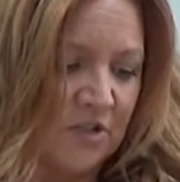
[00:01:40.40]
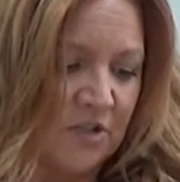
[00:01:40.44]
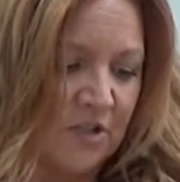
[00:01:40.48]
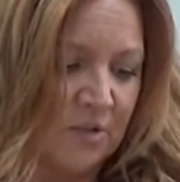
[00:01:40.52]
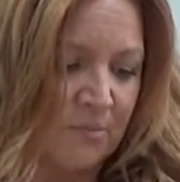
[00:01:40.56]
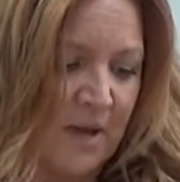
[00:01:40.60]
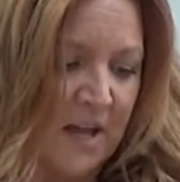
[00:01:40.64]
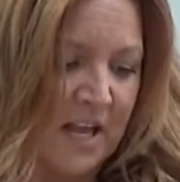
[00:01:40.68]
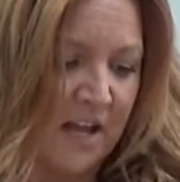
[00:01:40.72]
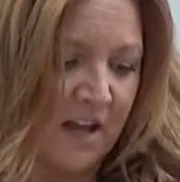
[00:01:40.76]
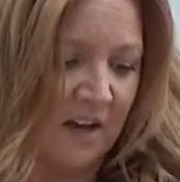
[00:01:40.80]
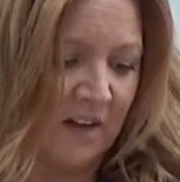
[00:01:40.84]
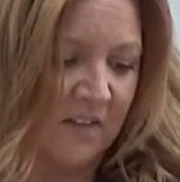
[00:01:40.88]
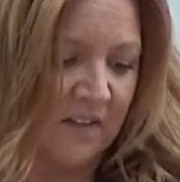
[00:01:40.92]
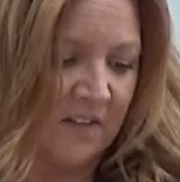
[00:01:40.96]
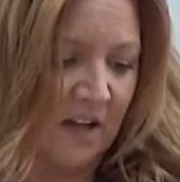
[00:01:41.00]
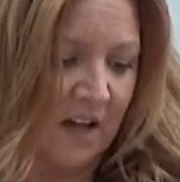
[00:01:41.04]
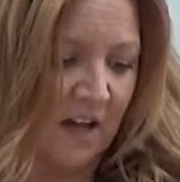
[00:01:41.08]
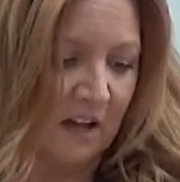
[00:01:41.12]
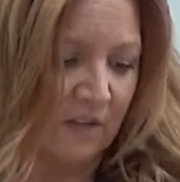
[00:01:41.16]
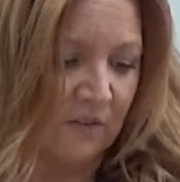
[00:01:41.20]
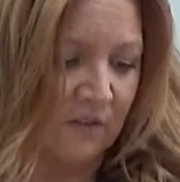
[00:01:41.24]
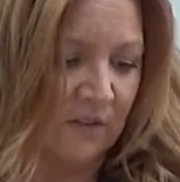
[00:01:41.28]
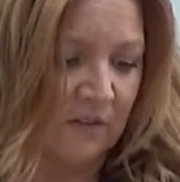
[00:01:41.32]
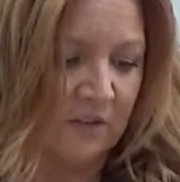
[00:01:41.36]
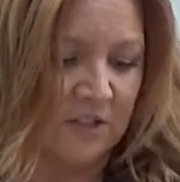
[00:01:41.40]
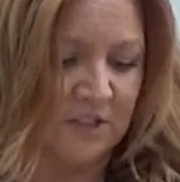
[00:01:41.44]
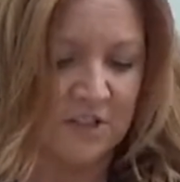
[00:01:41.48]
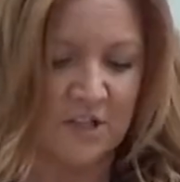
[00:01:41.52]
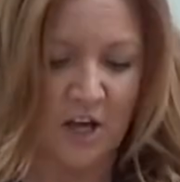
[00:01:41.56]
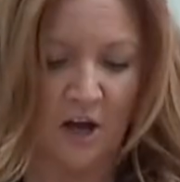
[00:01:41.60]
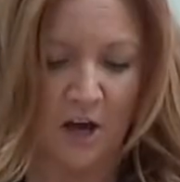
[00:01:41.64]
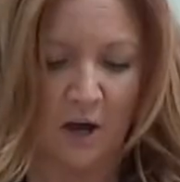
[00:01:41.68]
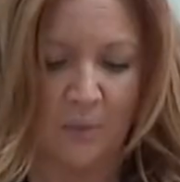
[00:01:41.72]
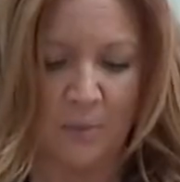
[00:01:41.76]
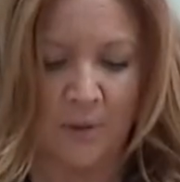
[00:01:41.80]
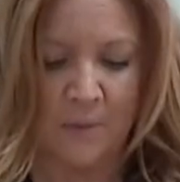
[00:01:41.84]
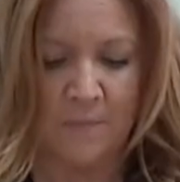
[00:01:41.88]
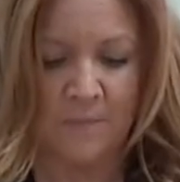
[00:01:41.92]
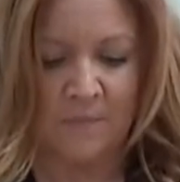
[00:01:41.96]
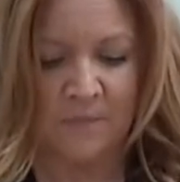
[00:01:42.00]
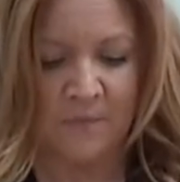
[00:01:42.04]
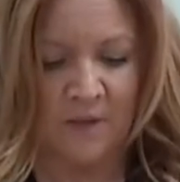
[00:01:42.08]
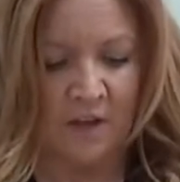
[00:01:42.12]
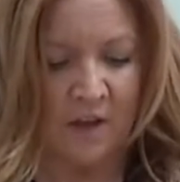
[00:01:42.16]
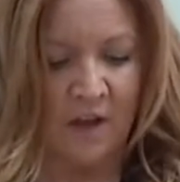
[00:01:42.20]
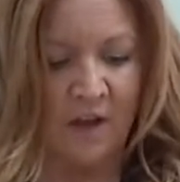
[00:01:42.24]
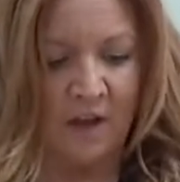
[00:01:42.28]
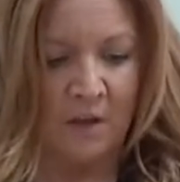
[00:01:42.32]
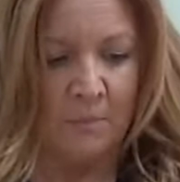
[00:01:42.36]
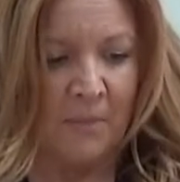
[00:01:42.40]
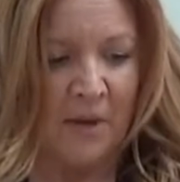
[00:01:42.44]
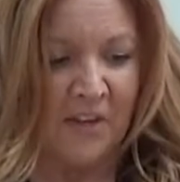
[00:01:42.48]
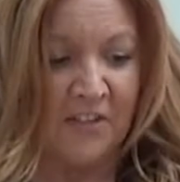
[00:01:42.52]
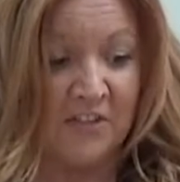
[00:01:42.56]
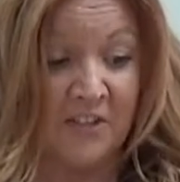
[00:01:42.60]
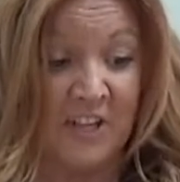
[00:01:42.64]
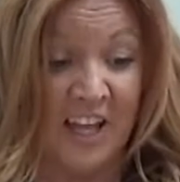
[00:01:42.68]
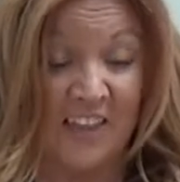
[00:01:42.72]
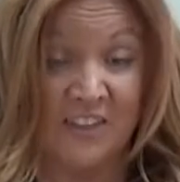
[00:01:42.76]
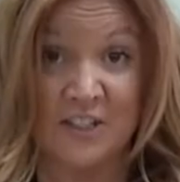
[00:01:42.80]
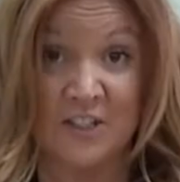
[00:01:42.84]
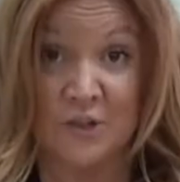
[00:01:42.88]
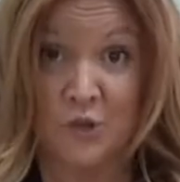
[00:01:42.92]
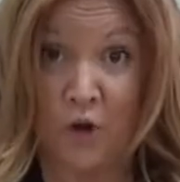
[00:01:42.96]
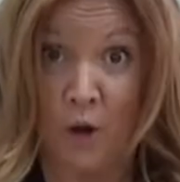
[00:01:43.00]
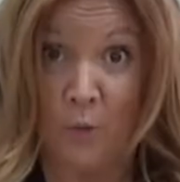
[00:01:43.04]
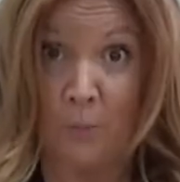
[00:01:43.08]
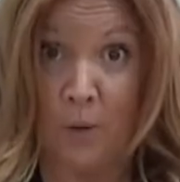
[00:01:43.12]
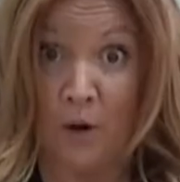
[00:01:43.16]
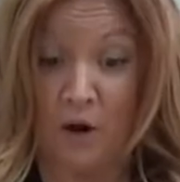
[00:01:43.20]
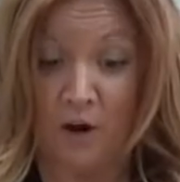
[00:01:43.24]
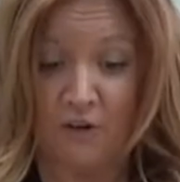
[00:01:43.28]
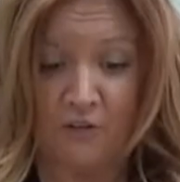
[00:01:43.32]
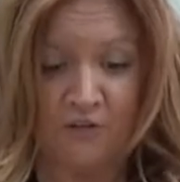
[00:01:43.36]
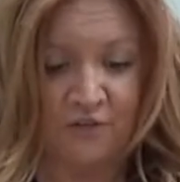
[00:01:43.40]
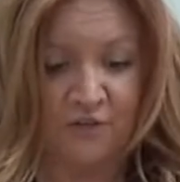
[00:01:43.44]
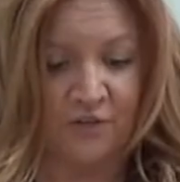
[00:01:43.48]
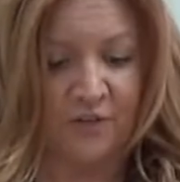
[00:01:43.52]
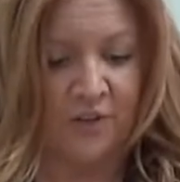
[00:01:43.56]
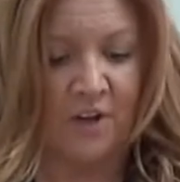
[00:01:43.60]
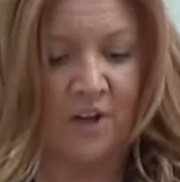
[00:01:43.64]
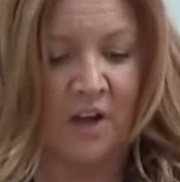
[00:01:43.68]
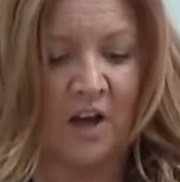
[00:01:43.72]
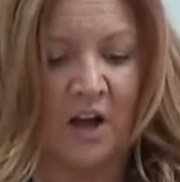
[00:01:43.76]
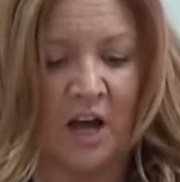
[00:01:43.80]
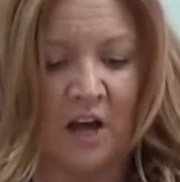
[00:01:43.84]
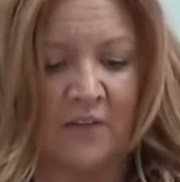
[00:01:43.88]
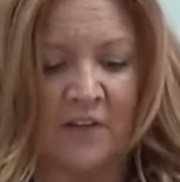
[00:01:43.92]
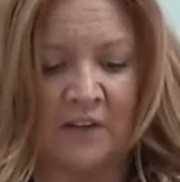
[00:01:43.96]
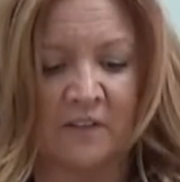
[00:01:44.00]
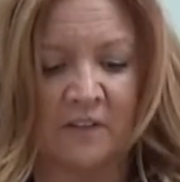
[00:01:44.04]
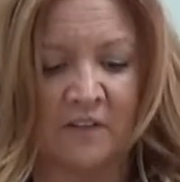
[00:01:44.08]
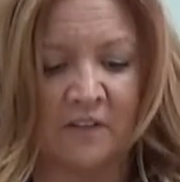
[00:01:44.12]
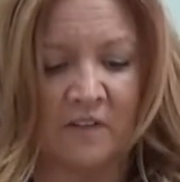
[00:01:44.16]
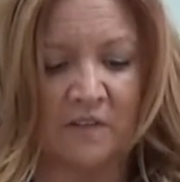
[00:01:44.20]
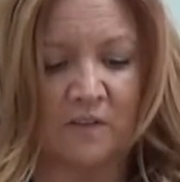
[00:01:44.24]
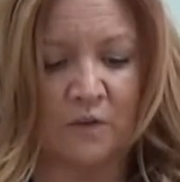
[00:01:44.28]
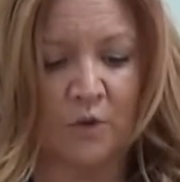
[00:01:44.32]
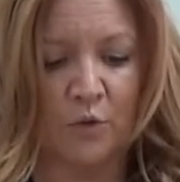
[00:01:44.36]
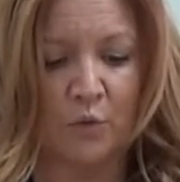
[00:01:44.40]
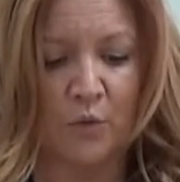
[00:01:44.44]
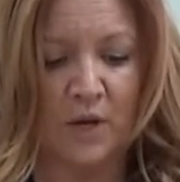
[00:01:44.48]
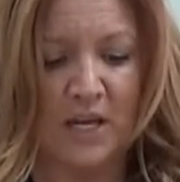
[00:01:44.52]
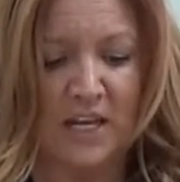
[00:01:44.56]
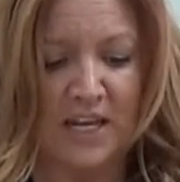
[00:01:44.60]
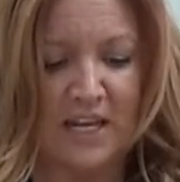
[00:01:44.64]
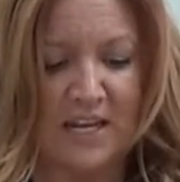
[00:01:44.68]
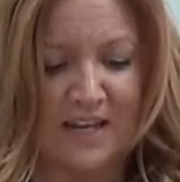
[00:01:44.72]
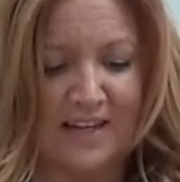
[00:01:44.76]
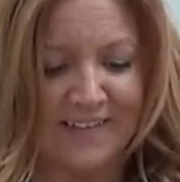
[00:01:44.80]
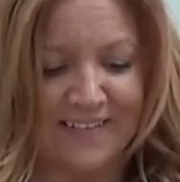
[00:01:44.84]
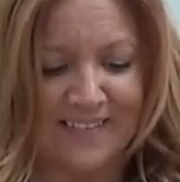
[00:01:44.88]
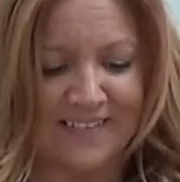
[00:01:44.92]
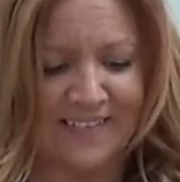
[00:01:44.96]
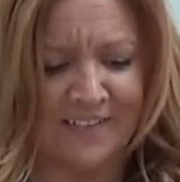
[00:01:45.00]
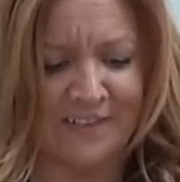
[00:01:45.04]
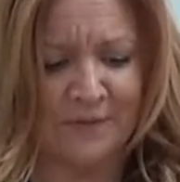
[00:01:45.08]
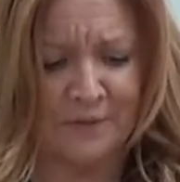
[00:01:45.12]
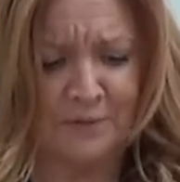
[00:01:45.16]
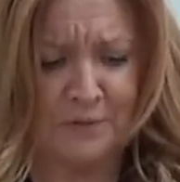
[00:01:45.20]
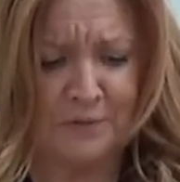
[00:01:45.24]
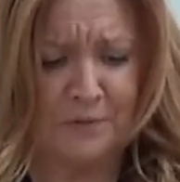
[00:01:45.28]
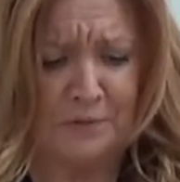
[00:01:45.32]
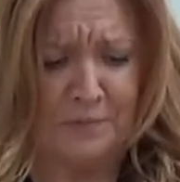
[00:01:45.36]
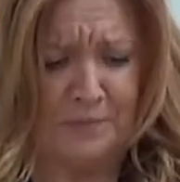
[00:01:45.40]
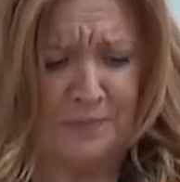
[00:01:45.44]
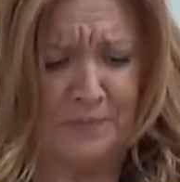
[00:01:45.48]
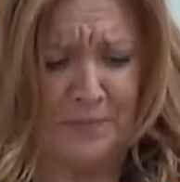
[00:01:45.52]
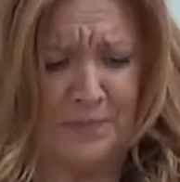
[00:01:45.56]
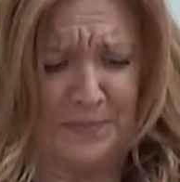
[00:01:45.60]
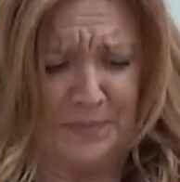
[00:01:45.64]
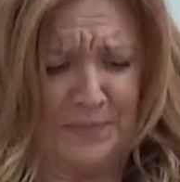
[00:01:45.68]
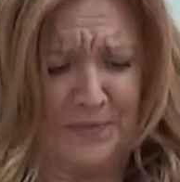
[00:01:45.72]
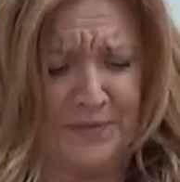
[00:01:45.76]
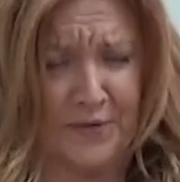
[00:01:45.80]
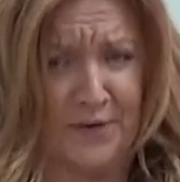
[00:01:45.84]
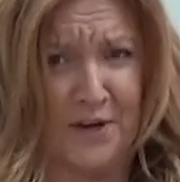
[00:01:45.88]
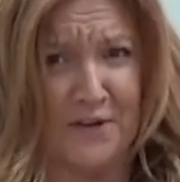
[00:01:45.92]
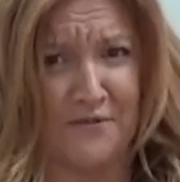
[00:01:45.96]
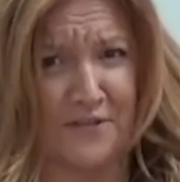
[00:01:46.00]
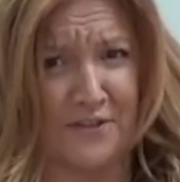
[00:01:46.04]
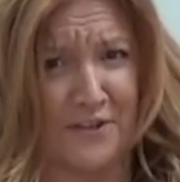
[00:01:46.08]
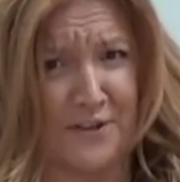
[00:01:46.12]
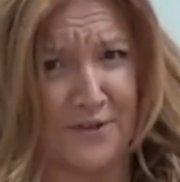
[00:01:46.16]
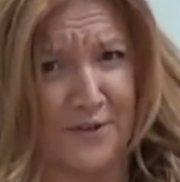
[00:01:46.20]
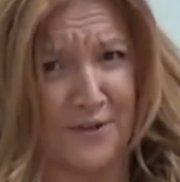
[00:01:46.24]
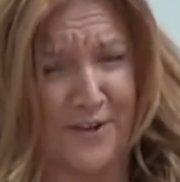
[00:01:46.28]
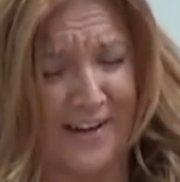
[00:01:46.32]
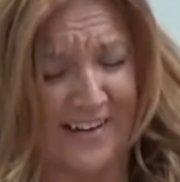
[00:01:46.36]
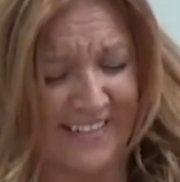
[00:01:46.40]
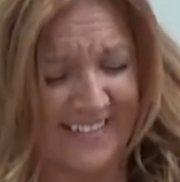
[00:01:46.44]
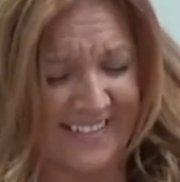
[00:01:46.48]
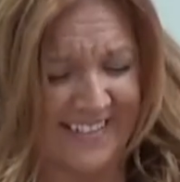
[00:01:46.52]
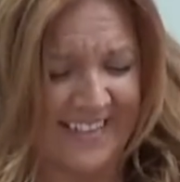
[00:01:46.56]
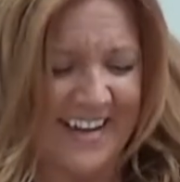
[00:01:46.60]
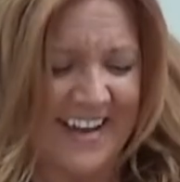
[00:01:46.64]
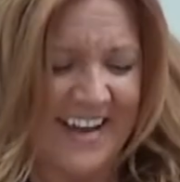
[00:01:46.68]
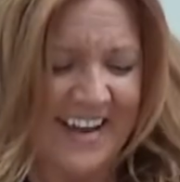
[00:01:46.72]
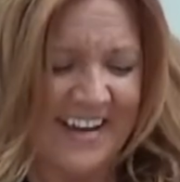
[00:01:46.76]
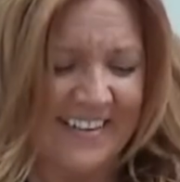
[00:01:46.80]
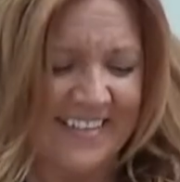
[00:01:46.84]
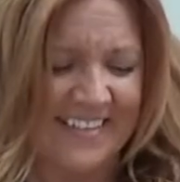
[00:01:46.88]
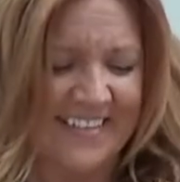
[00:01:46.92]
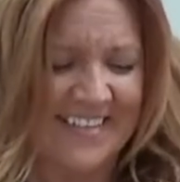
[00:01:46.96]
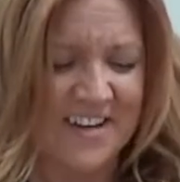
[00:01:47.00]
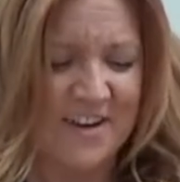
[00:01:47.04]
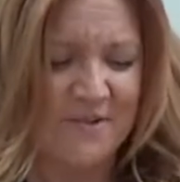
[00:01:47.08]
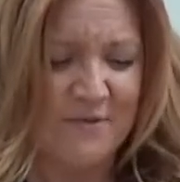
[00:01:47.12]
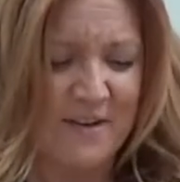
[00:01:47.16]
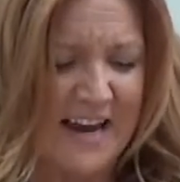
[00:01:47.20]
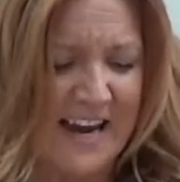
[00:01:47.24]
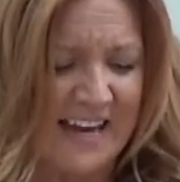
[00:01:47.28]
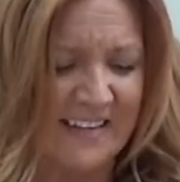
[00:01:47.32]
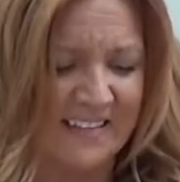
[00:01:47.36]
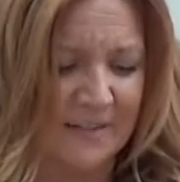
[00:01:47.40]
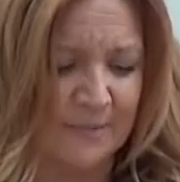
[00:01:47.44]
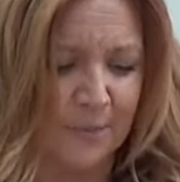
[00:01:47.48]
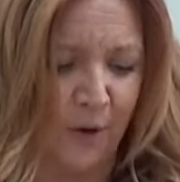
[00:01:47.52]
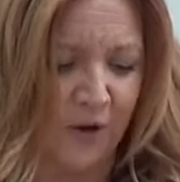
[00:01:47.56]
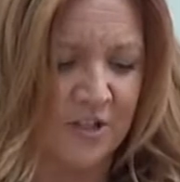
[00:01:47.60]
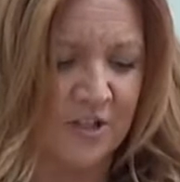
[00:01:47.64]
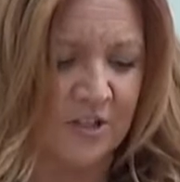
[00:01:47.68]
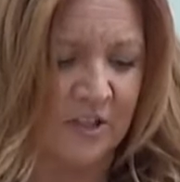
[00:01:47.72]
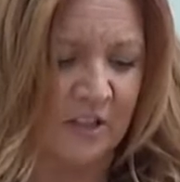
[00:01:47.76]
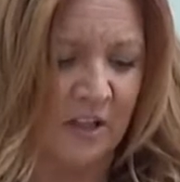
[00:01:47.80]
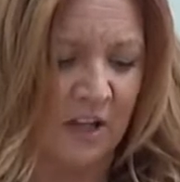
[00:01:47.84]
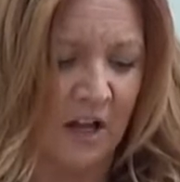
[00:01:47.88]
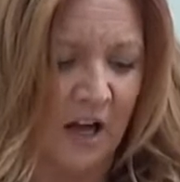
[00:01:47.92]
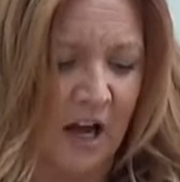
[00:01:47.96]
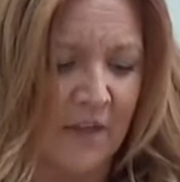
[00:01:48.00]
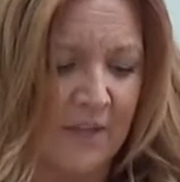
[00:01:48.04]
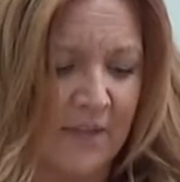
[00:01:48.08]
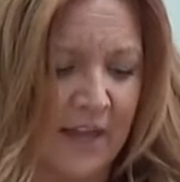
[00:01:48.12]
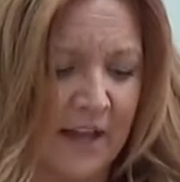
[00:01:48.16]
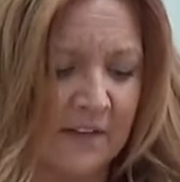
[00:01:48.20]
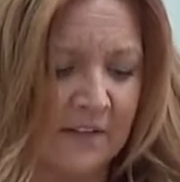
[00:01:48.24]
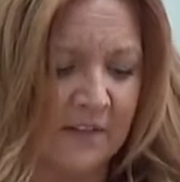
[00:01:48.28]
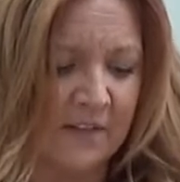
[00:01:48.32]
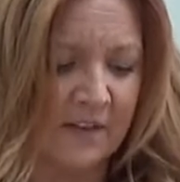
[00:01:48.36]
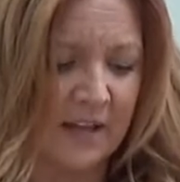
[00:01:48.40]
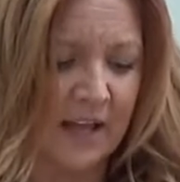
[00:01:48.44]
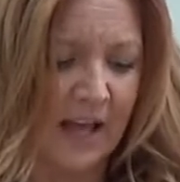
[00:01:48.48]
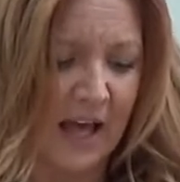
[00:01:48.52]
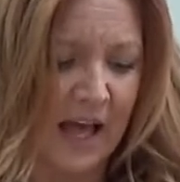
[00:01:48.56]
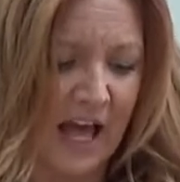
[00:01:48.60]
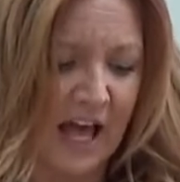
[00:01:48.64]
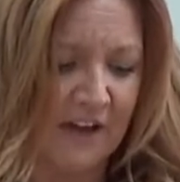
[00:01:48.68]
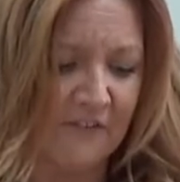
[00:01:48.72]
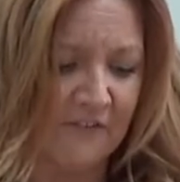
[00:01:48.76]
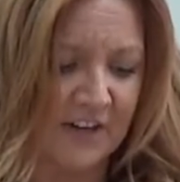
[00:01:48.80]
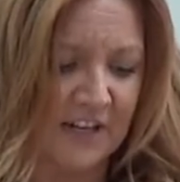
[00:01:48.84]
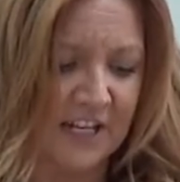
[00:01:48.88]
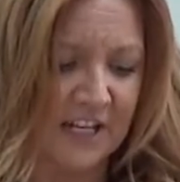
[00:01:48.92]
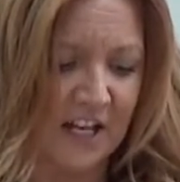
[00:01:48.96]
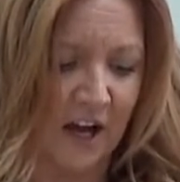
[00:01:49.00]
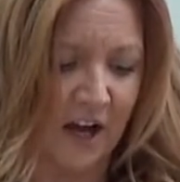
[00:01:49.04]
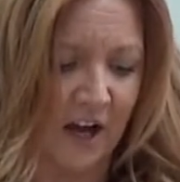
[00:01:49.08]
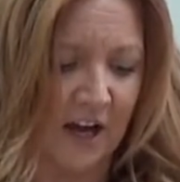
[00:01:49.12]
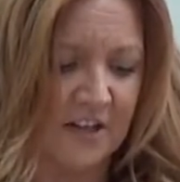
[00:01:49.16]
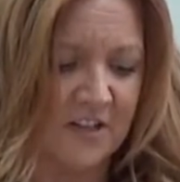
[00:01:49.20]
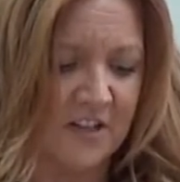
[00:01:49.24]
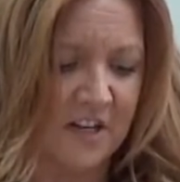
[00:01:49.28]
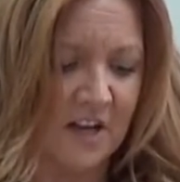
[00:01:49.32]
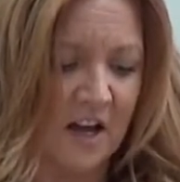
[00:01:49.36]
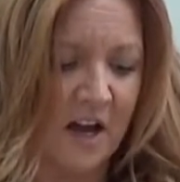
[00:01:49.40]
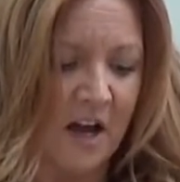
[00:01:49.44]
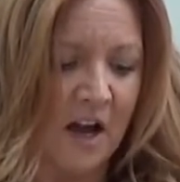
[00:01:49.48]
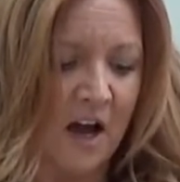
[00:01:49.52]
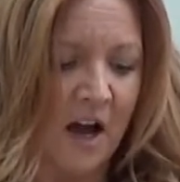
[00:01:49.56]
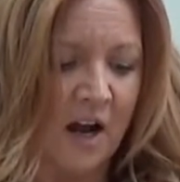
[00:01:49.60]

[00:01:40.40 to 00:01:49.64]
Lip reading: to make ourselves the tub. Best take the top off and then just squeeze, sorry for the noise, squeeze the bottle and then just carefully cut.